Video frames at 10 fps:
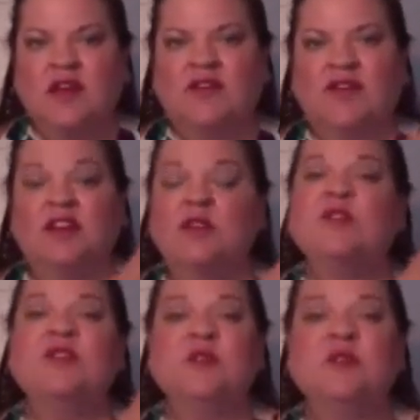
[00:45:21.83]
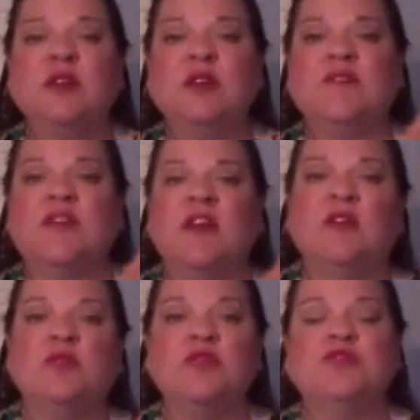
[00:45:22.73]
if I use Unity, if I
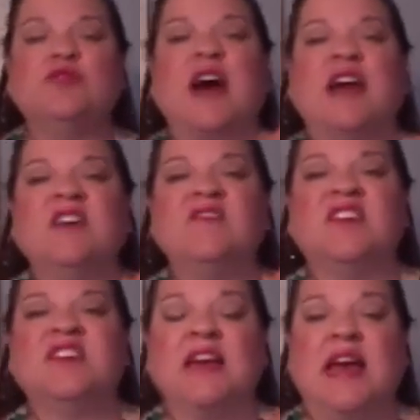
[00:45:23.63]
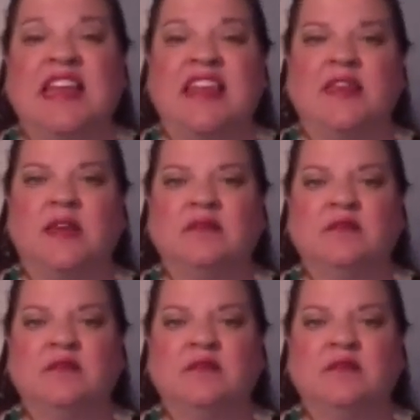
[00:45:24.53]
know the truth, I can fix anything.